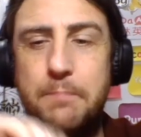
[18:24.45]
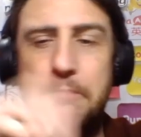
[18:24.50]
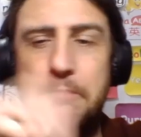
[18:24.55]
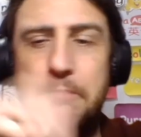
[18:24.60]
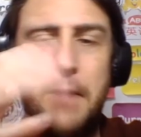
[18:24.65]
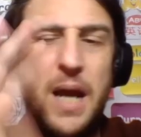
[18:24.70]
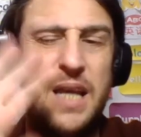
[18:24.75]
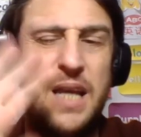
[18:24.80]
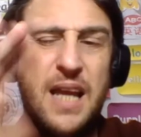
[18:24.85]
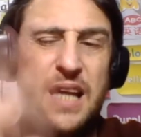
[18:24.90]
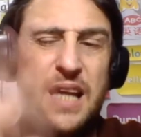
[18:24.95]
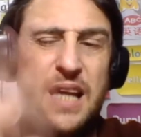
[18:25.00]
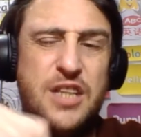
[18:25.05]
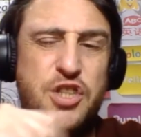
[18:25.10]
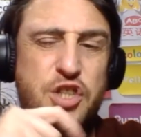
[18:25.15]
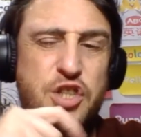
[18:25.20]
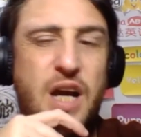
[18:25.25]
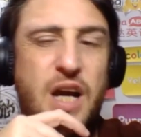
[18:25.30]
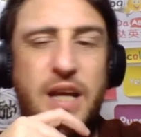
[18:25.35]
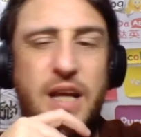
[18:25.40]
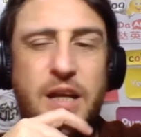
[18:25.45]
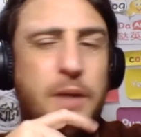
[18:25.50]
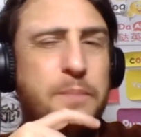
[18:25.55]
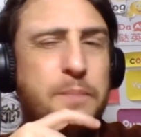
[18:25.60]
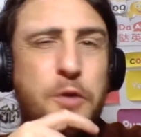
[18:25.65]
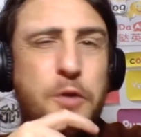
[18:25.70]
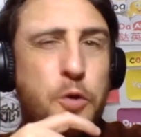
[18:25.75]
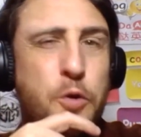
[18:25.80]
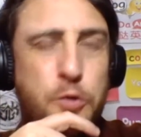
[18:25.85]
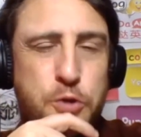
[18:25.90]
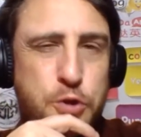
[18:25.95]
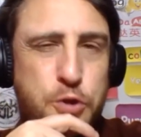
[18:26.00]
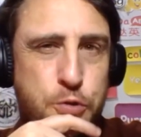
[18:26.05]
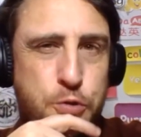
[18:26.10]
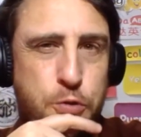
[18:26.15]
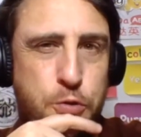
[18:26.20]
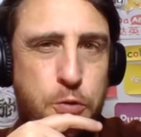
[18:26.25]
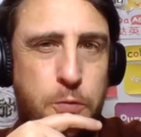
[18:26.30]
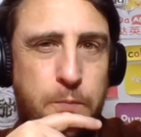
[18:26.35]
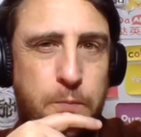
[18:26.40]
My name Jai. I'm not
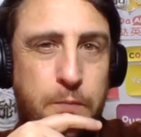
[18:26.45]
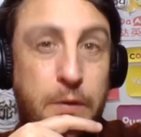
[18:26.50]
sure.